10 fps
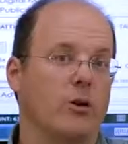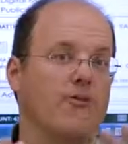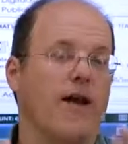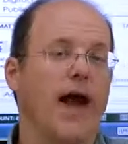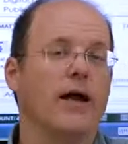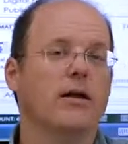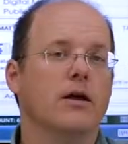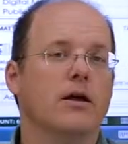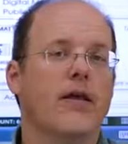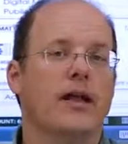Now we've had
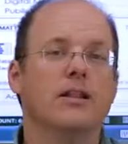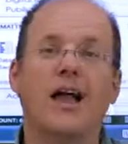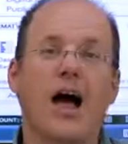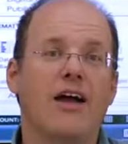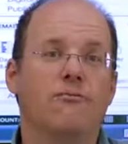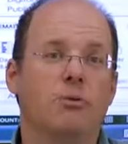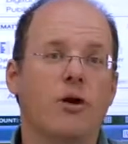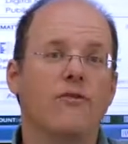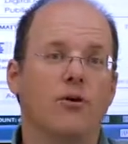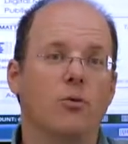that live
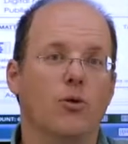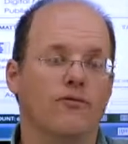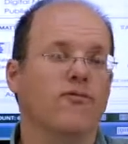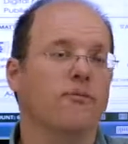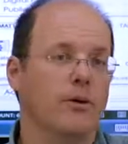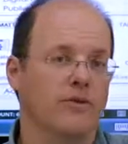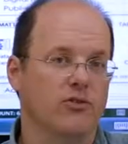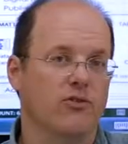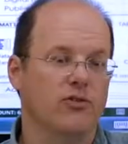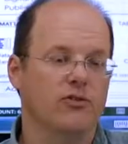preview with
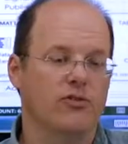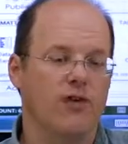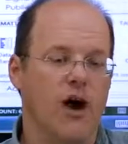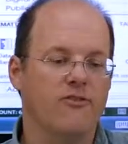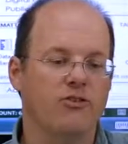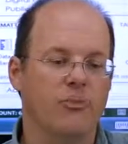previous versions of Office,